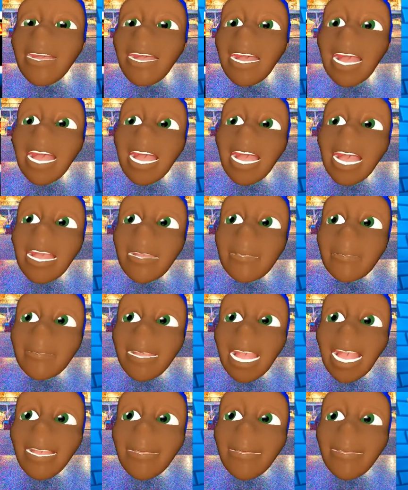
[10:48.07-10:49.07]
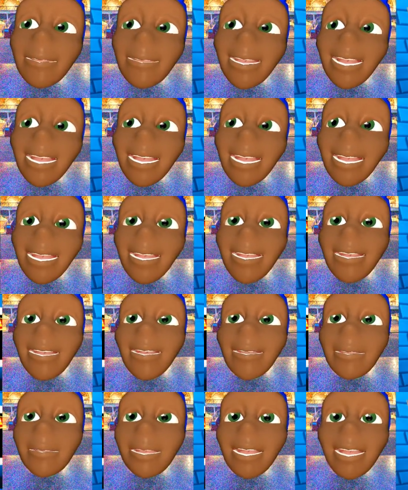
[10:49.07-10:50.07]
And
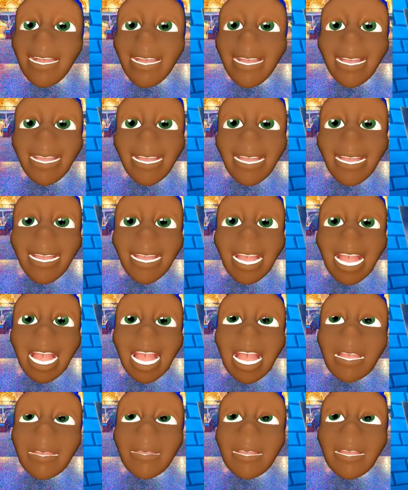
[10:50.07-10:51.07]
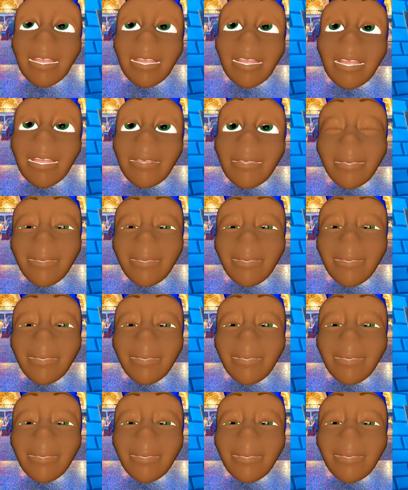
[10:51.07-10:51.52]
then we need our